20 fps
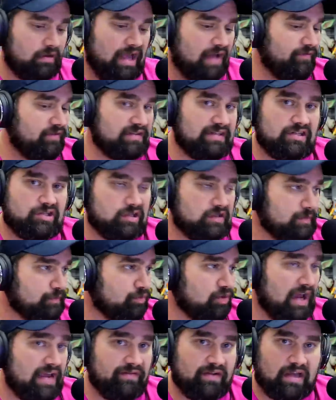conversations,
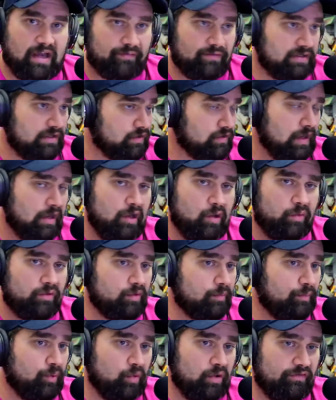private conversations with
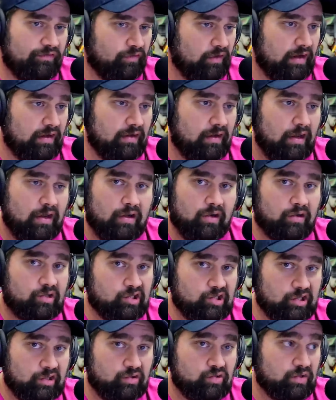her boyfriend, her
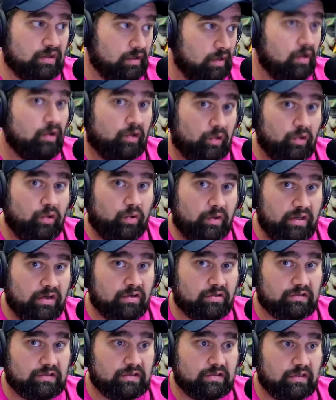children, her
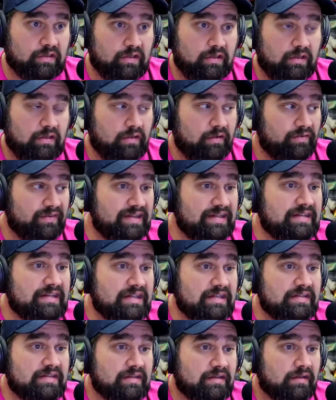lawyers. This
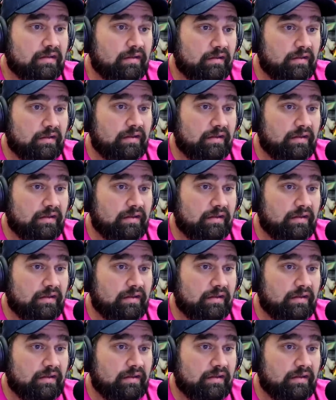is